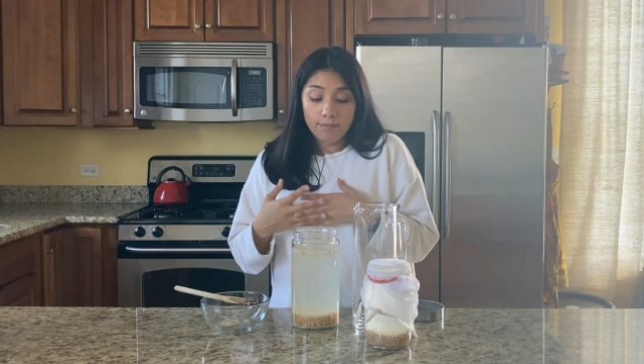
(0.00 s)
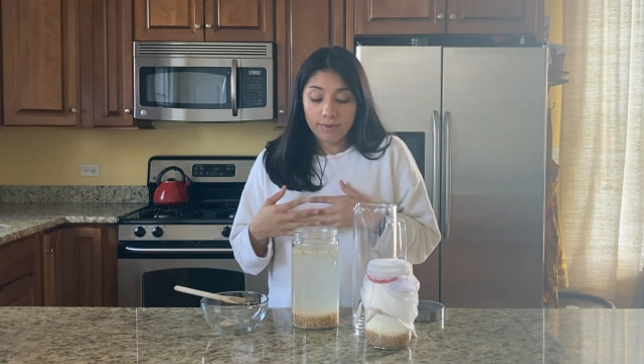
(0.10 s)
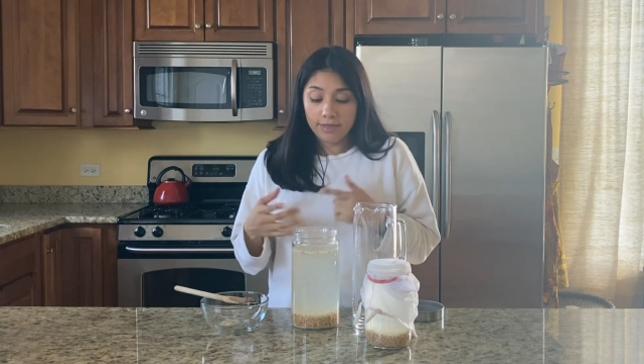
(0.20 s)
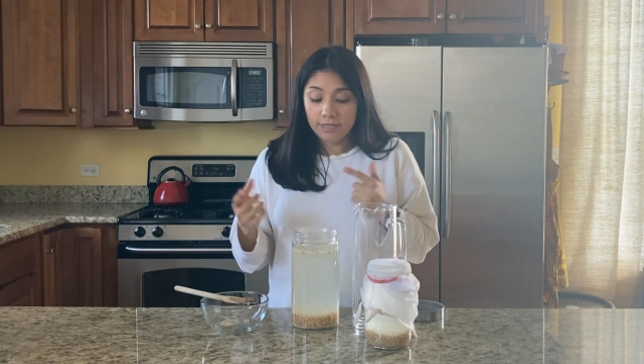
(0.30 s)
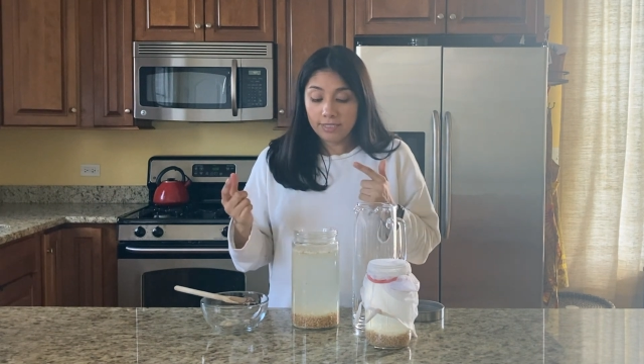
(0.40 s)

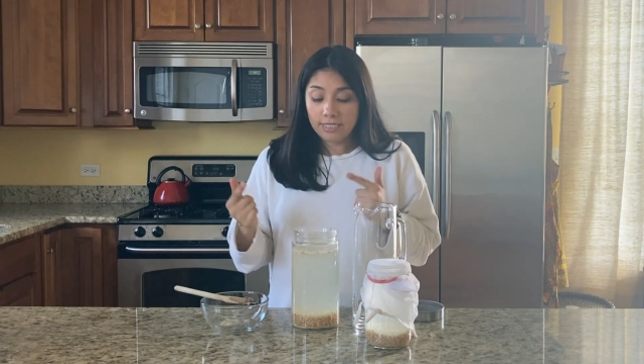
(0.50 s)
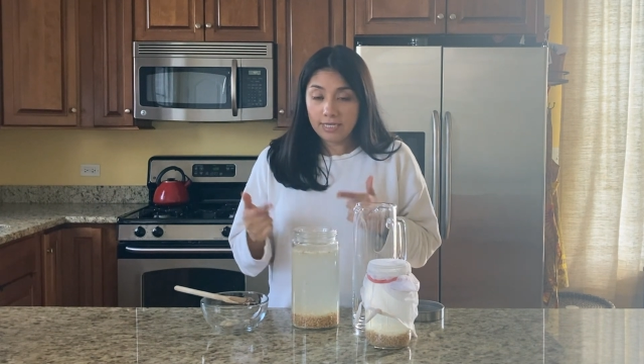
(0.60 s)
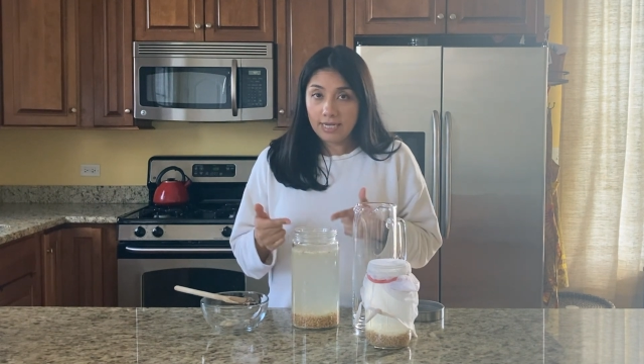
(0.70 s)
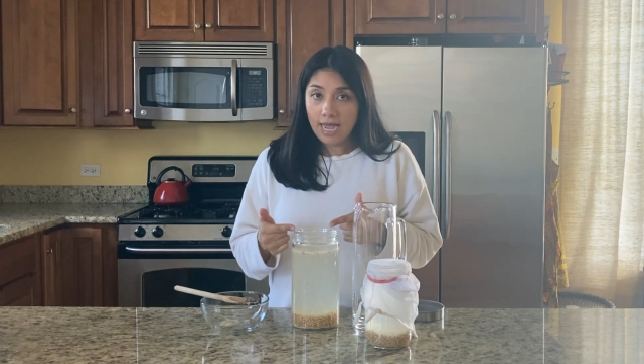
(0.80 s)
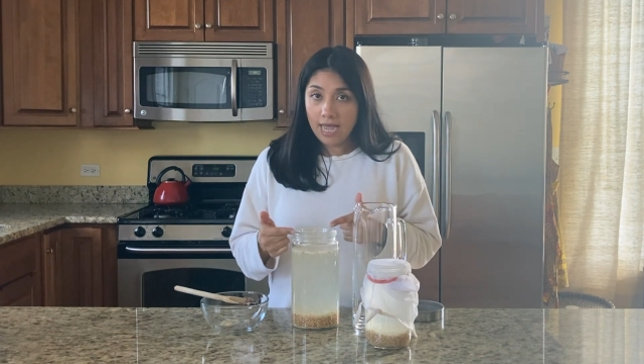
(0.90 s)
but there's
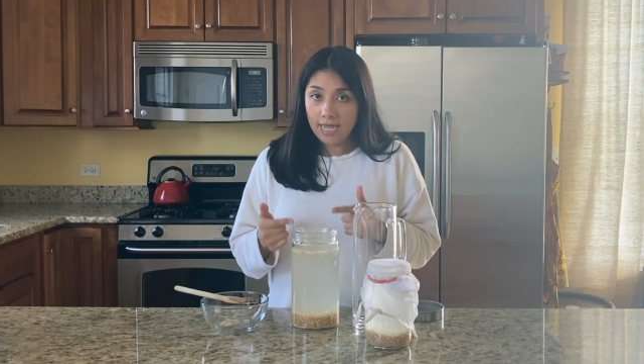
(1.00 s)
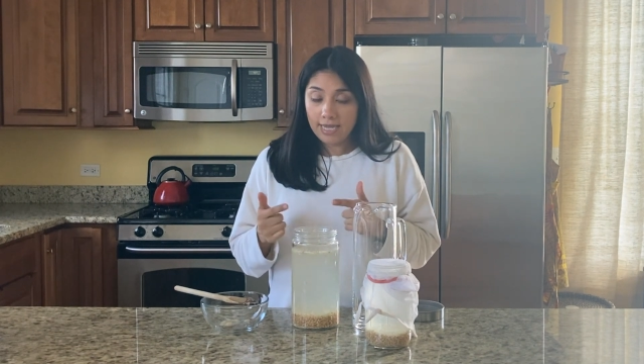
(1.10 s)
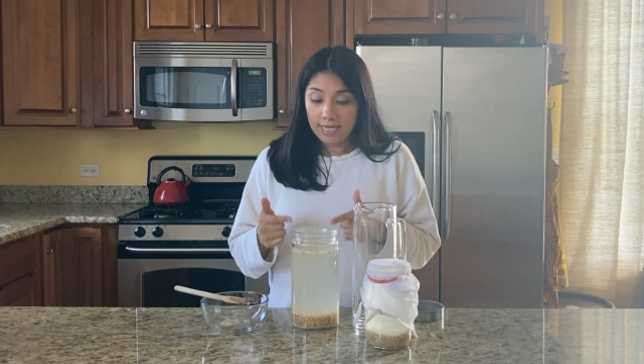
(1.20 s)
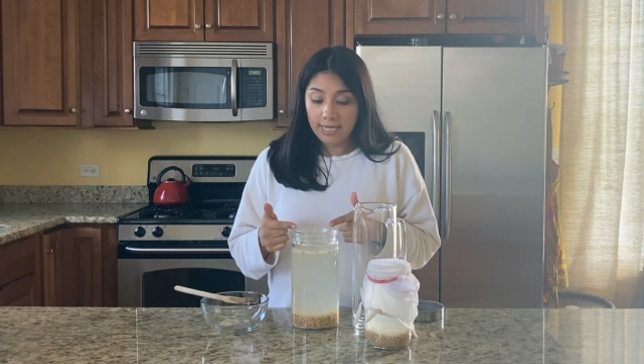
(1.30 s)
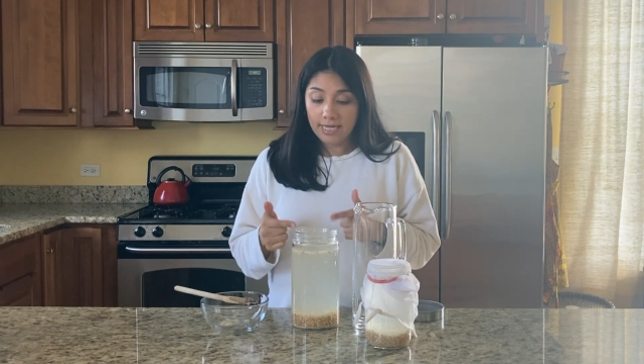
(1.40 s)
not
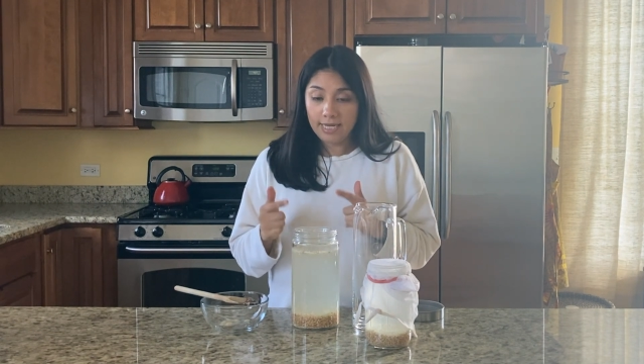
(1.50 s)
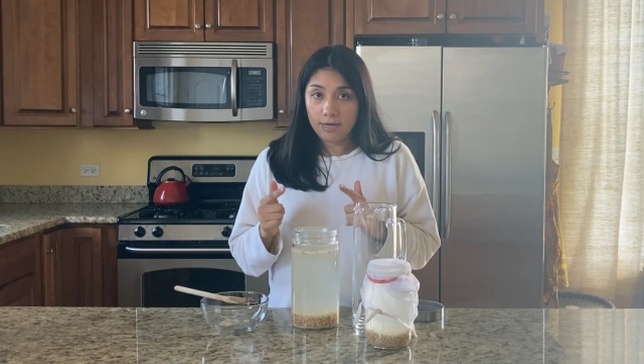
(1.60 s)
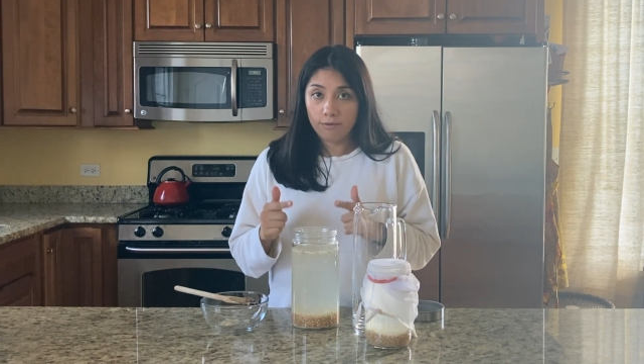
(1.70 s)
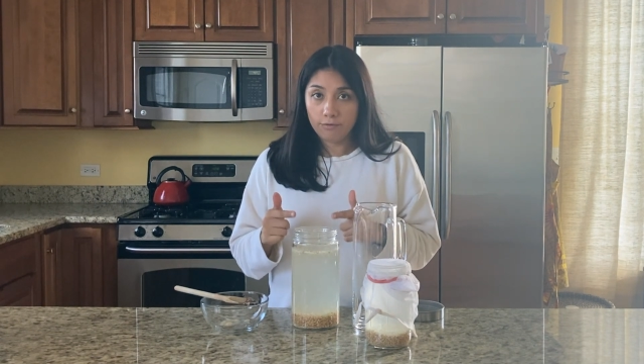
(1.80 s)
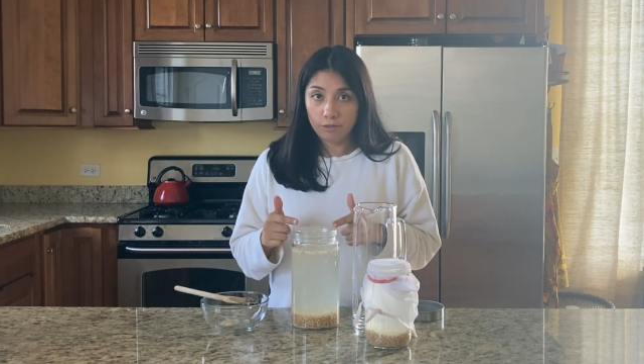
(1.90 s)
in
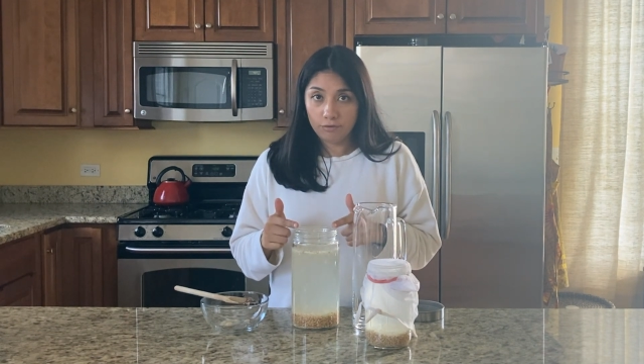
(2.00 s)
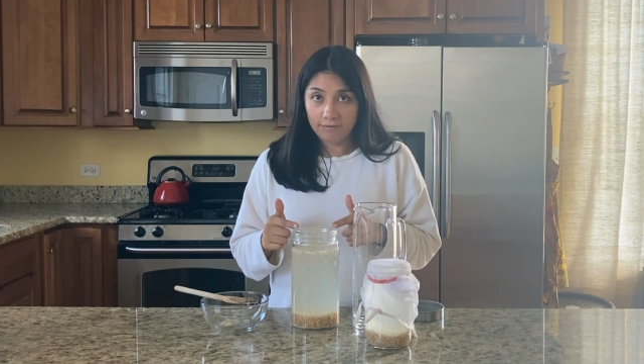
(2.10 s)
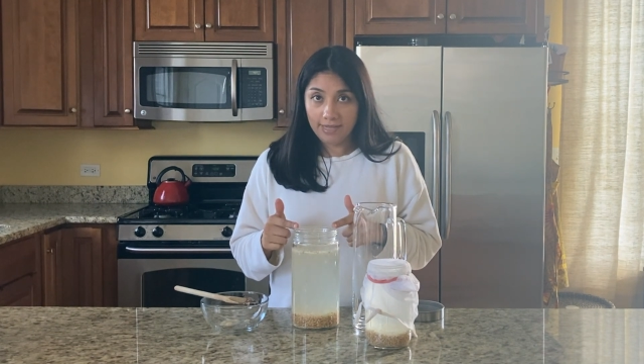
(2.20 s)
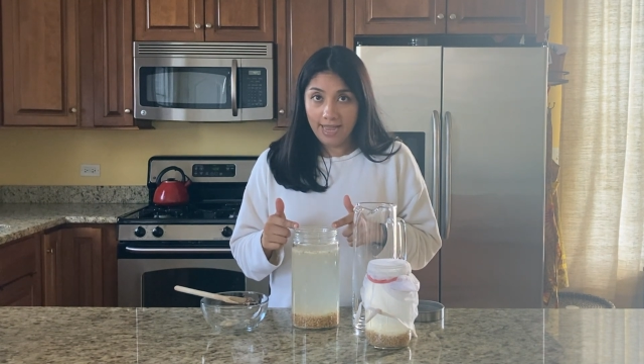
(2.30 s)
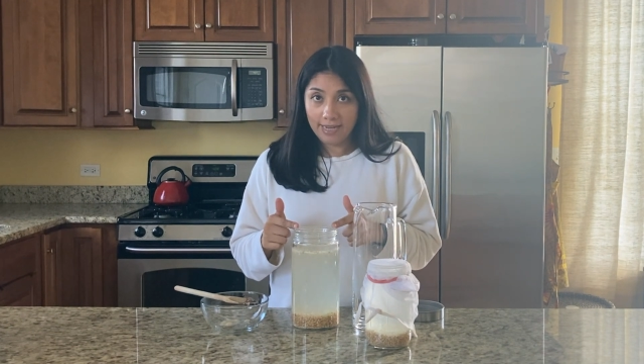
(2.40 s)

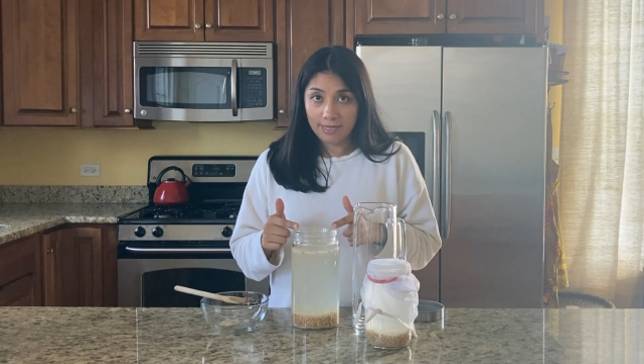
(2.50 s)
Rejuvalec.